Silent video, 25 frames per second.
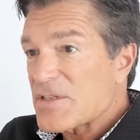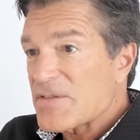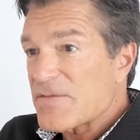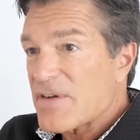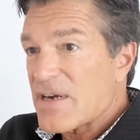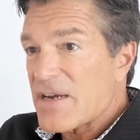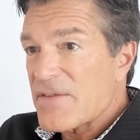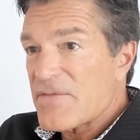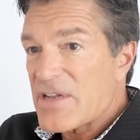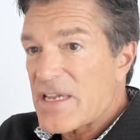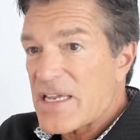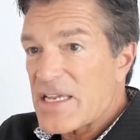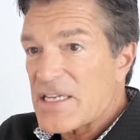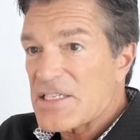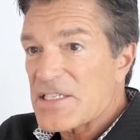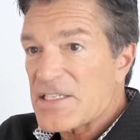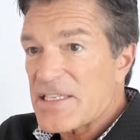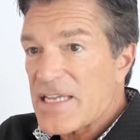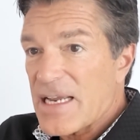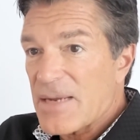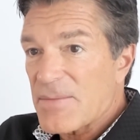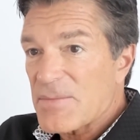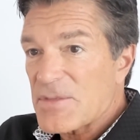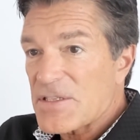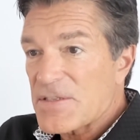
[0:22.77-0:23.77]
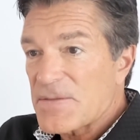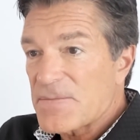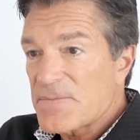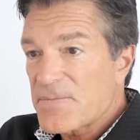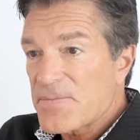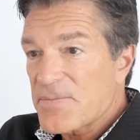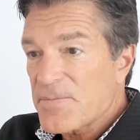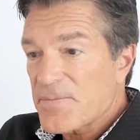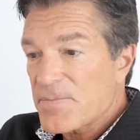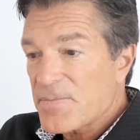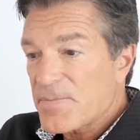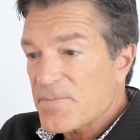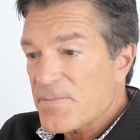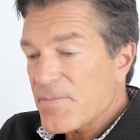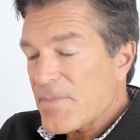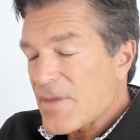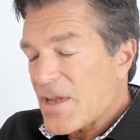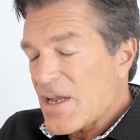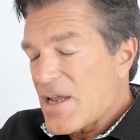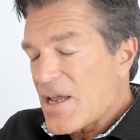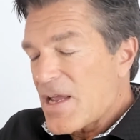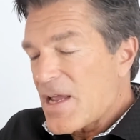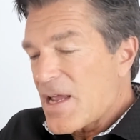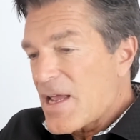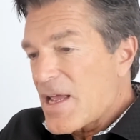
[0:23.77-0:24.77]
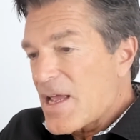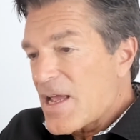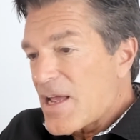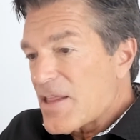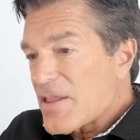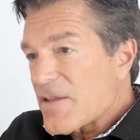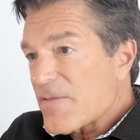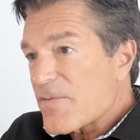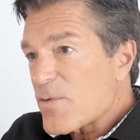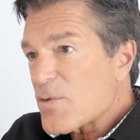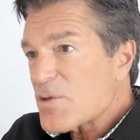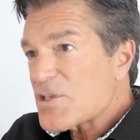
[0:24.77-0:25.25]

five key steps. The first